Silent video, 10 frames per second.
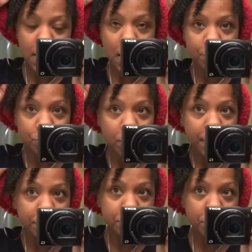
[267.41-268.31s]
I'm
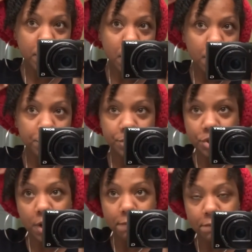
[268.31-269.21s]
trying to accomplish
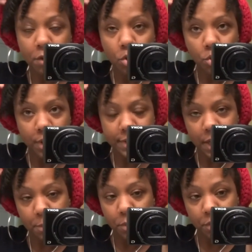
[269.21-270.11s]
a faux
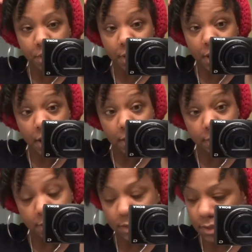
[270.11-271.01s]
tapered
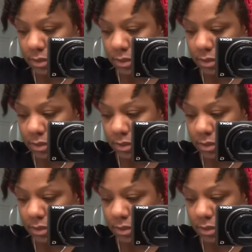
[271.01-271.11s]
cut.